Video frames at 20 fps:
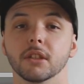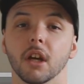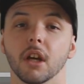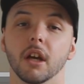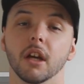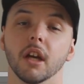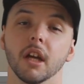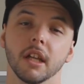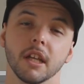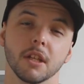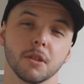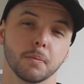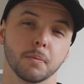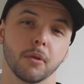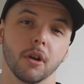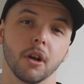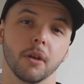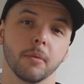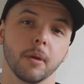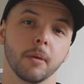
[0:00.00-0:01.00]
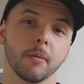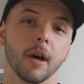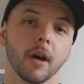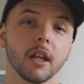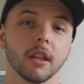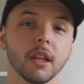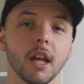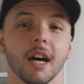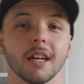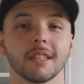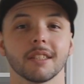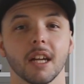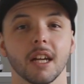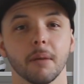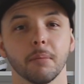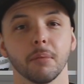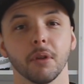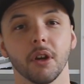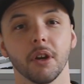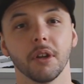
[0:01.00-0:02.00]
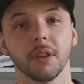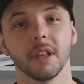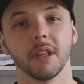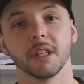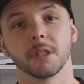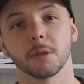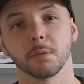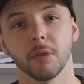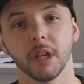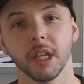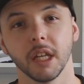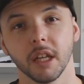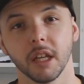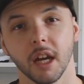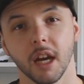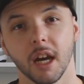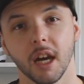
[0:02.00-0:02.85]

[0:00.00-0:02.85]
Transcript: So this will probably be my last upload this week,